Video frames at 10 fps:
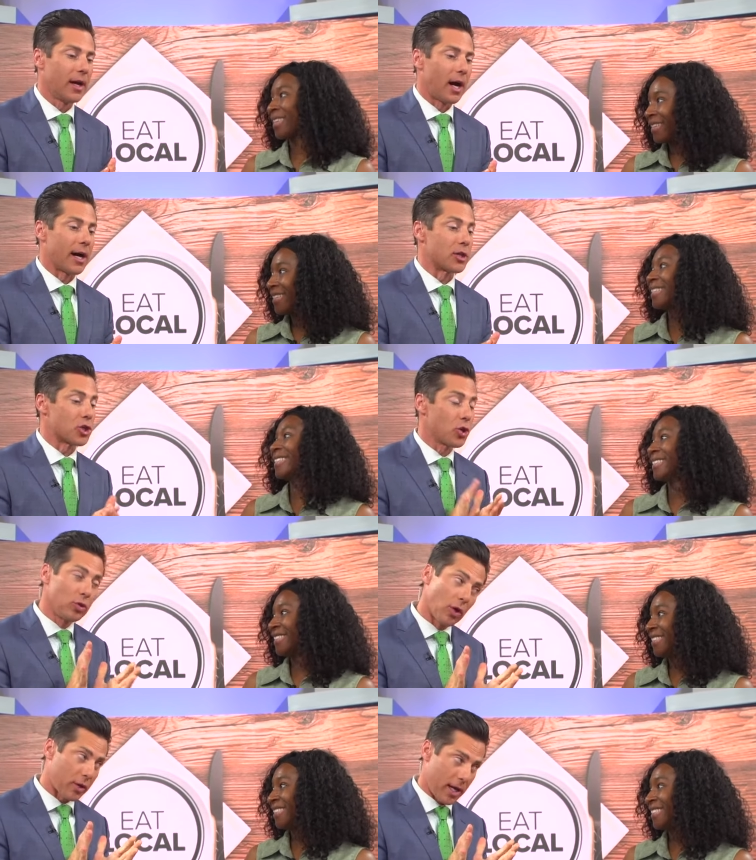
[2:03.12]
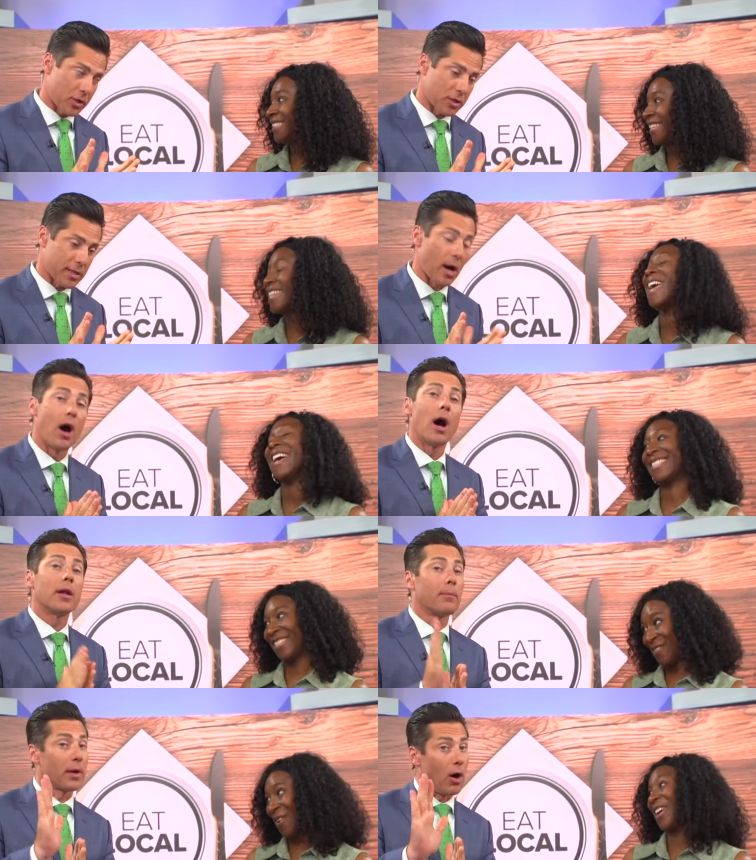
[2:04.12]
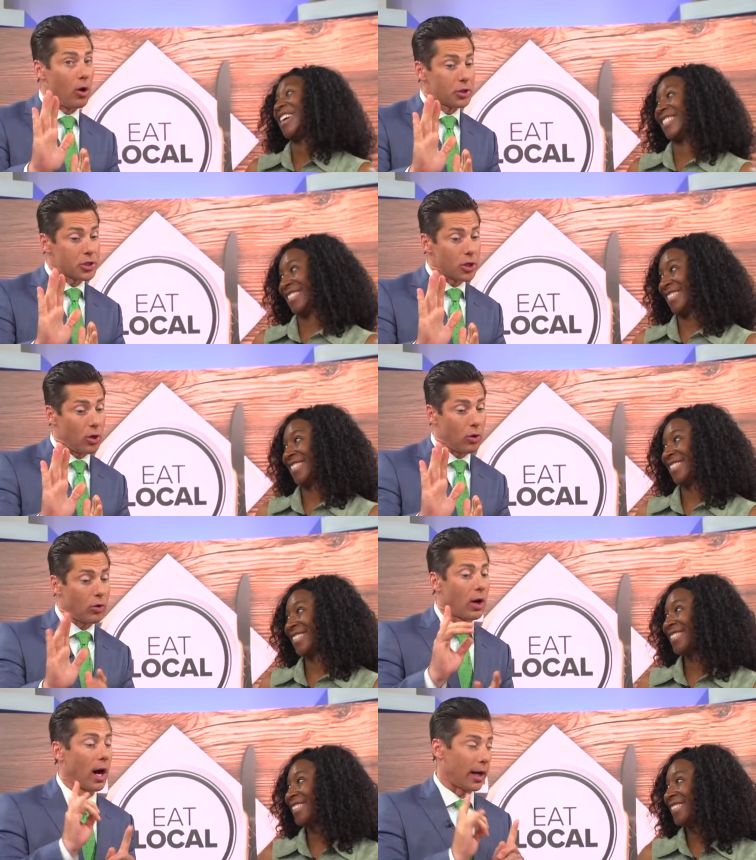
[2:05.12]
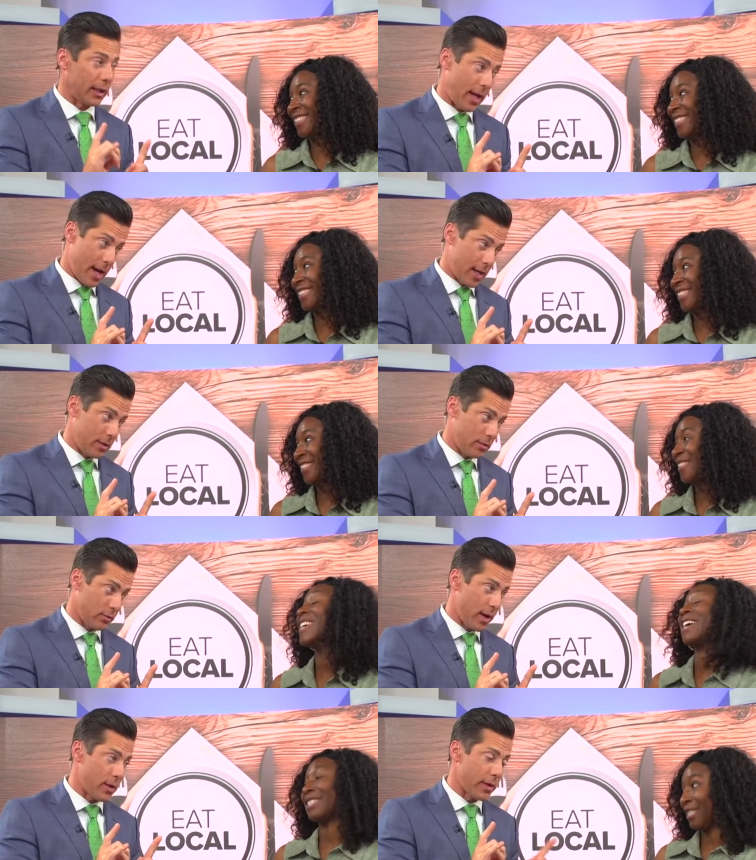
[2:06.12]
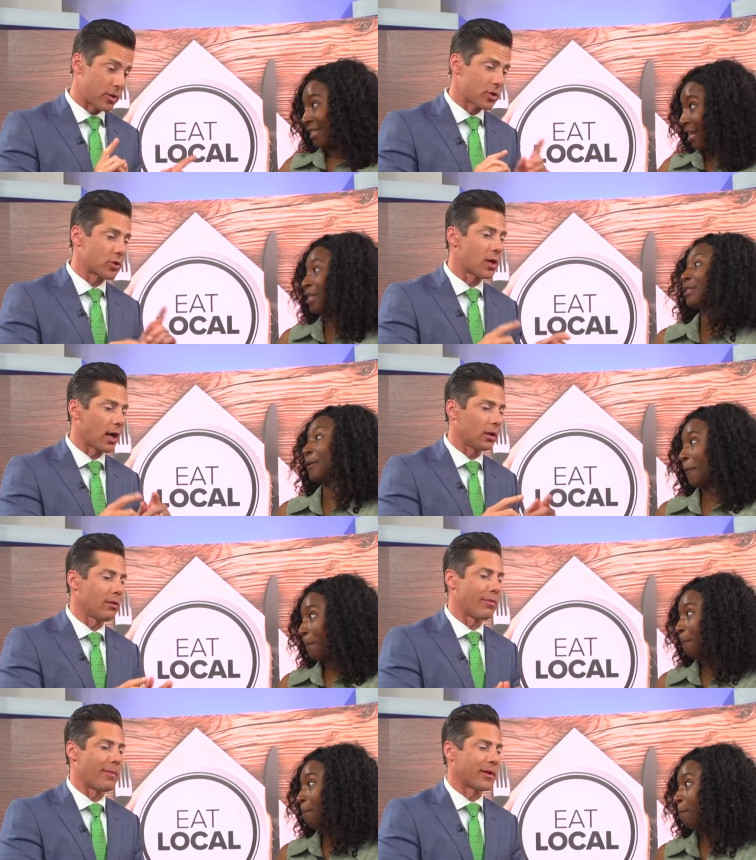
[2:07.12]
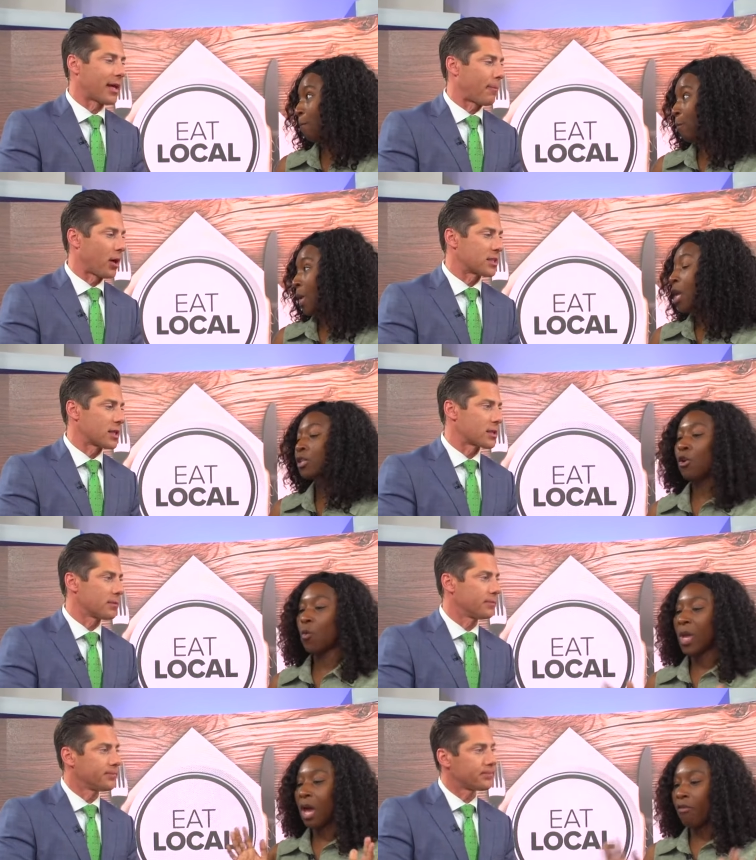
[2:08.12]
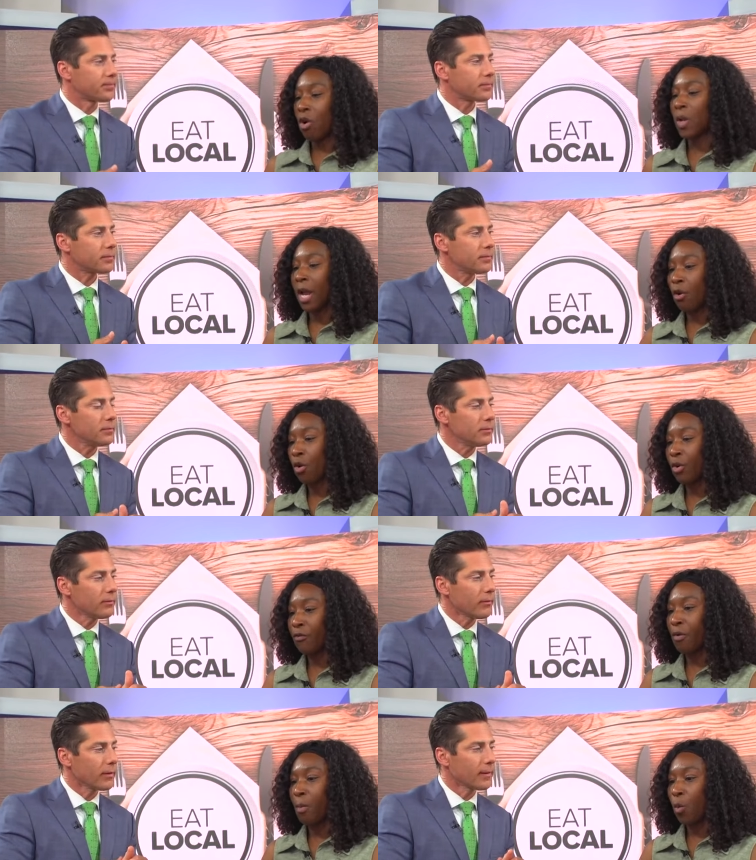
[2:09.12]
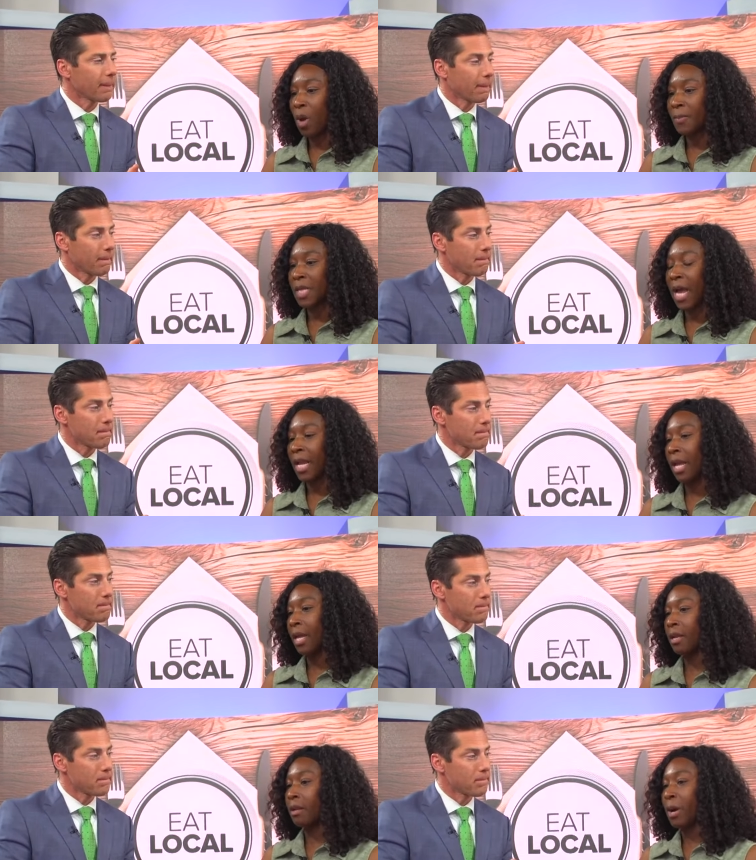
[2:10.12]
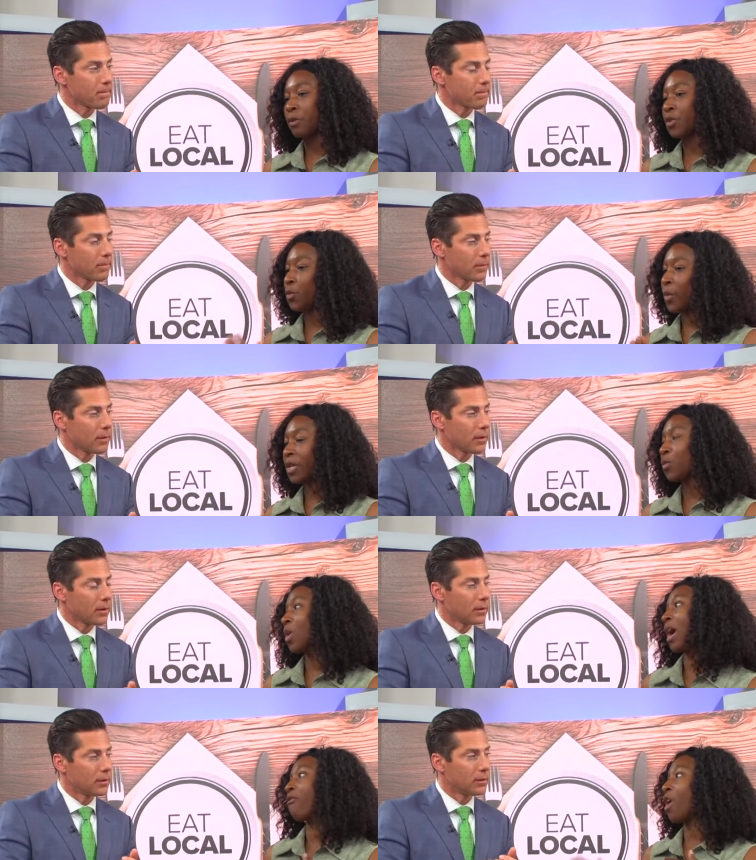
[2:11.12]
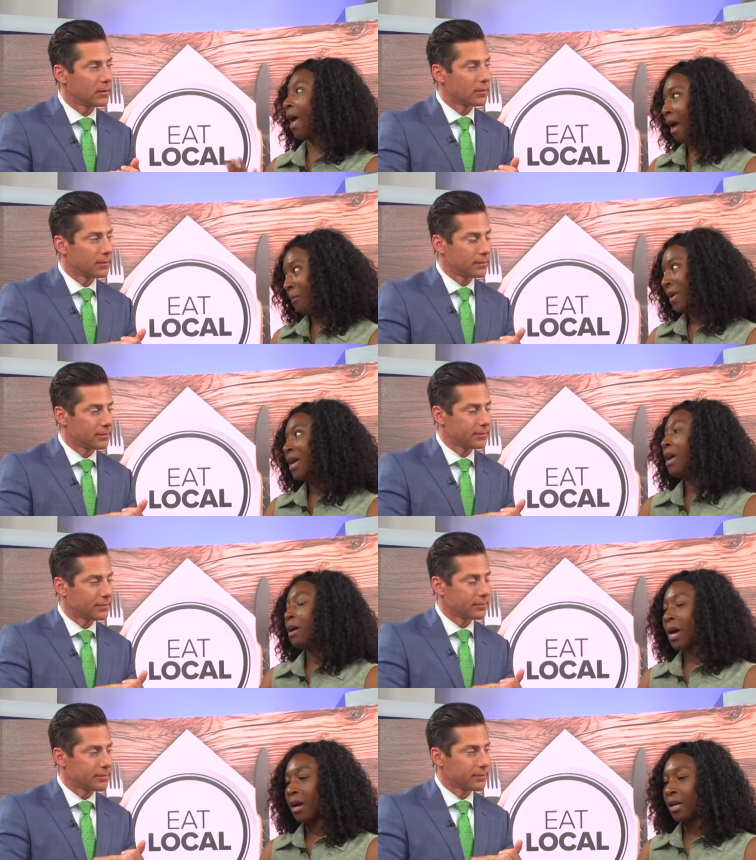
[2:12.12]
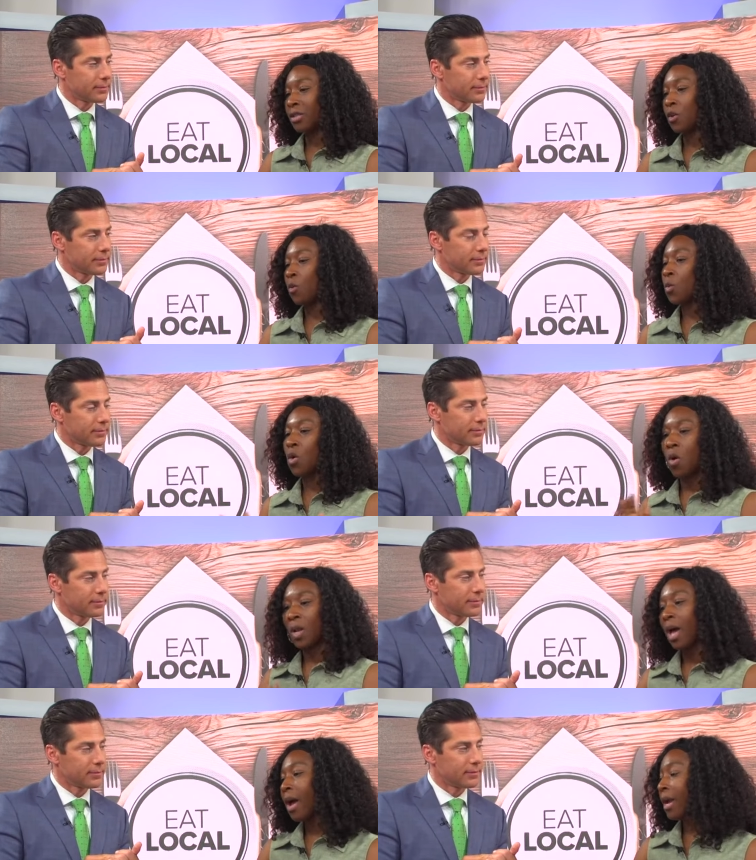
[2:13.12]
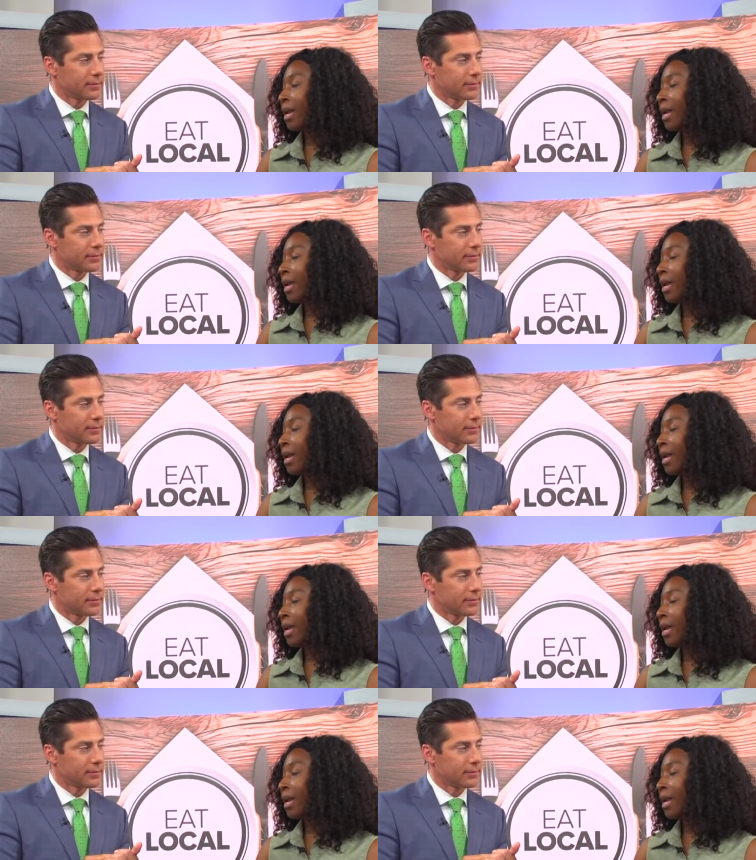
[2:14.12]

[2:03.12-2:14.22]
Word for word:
Speaker 1: uh, in two locations now. Yes, two but locations. also online, yes. right? We can do yes. so. Talk a little bit about that process. So we
Speaker 2: have online ordering from our website, and in about two weeks, we'll have our app. Uh, so go online,